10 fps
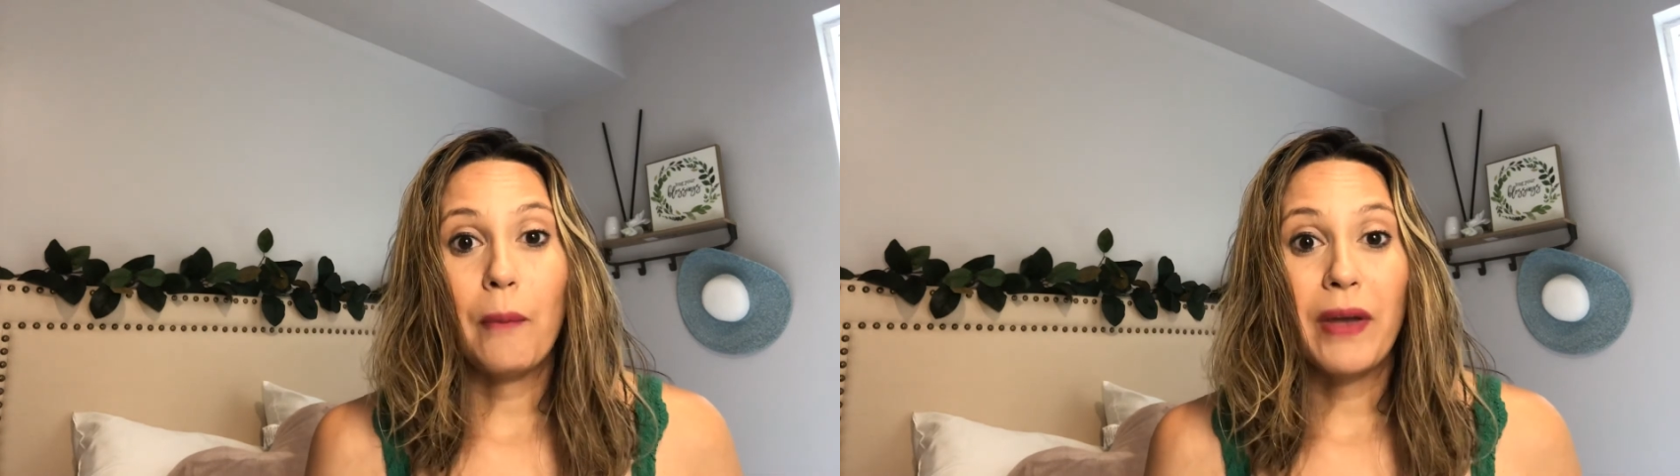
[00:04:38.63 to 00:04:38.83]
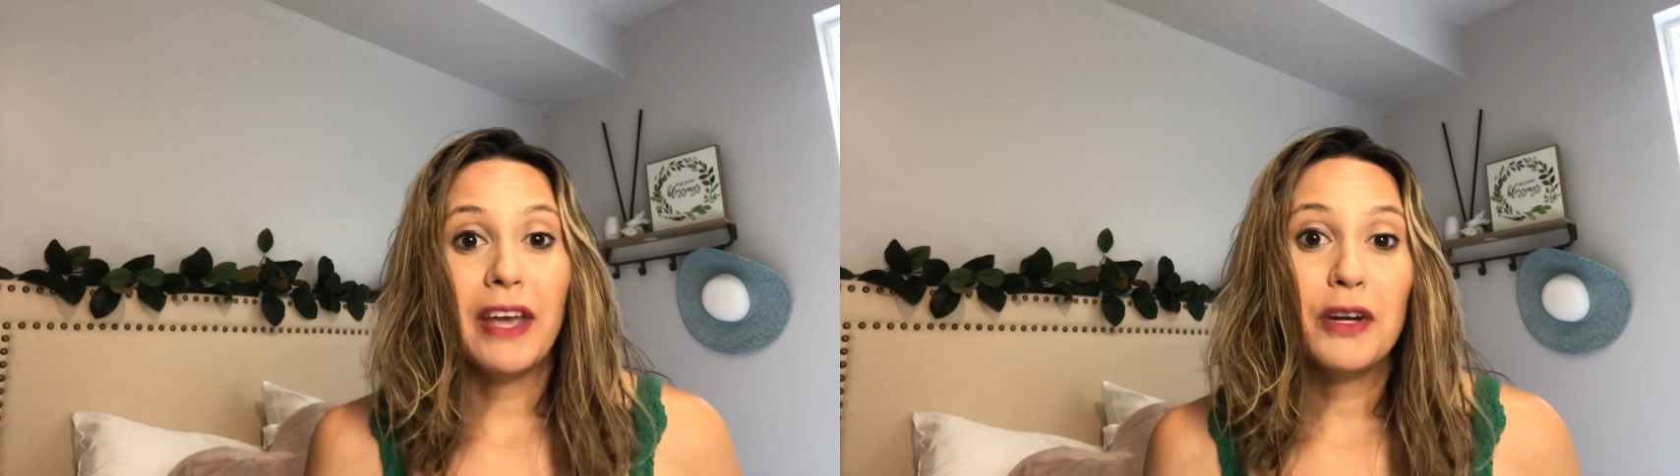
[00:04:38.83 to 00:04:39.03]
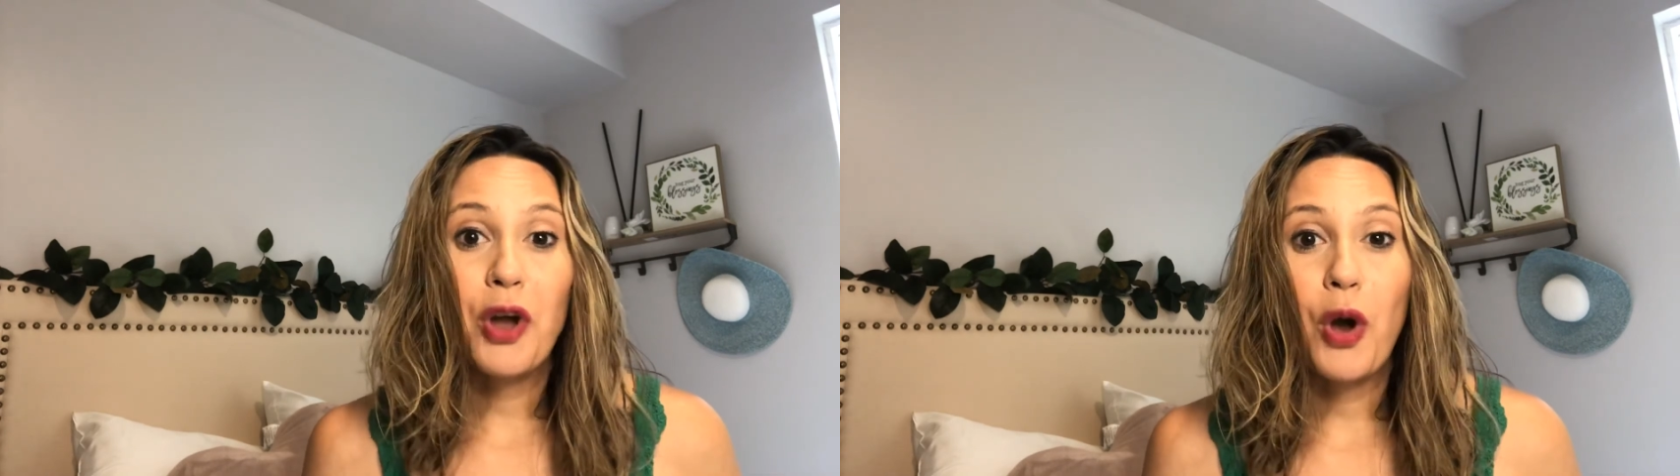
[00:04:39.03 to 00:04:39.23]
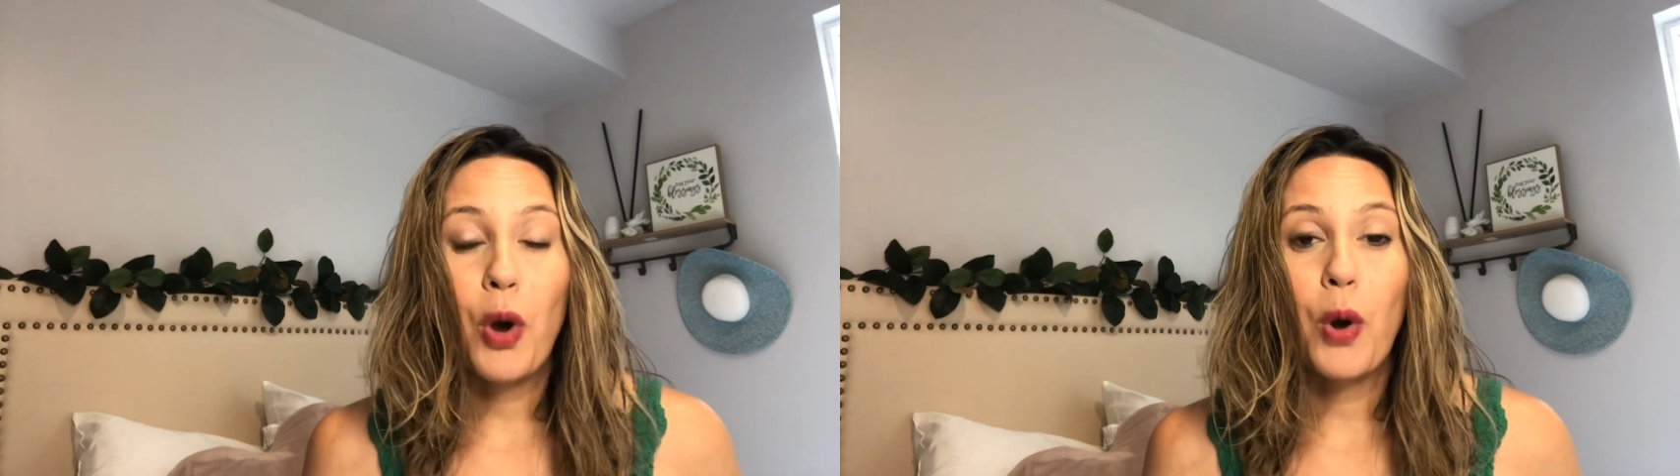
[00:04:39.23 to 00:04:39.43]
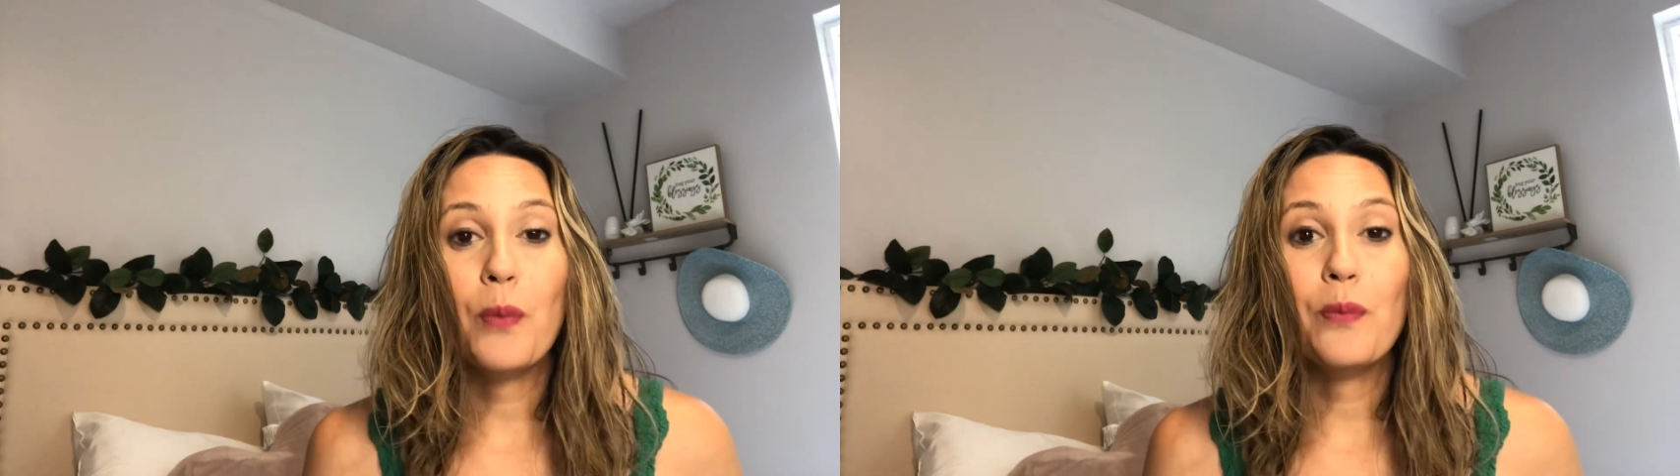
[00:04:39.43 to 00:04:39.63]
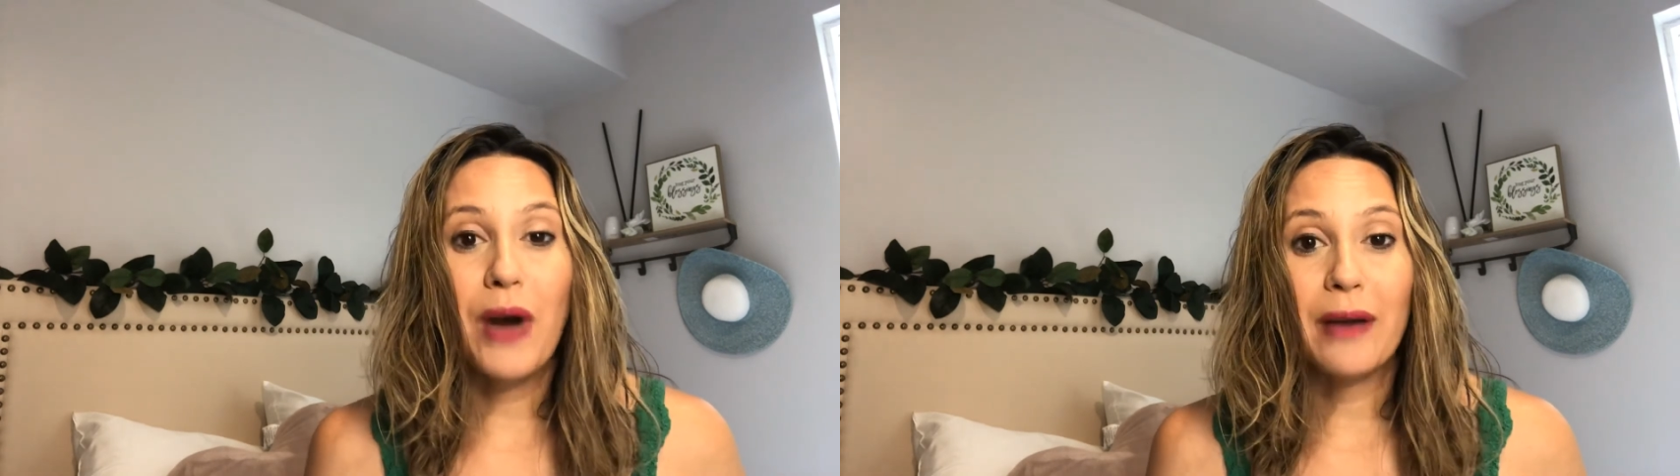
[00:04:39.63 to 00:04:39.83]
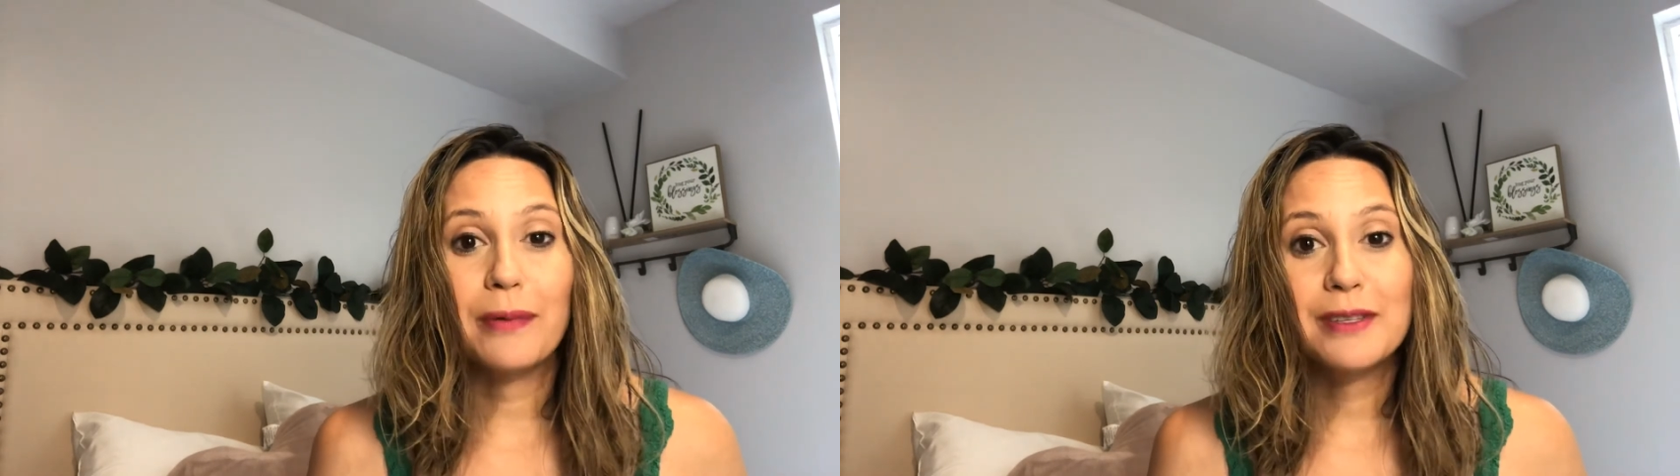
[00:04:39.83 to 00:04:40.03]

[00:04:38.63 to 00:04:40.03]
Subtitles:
in-home Bible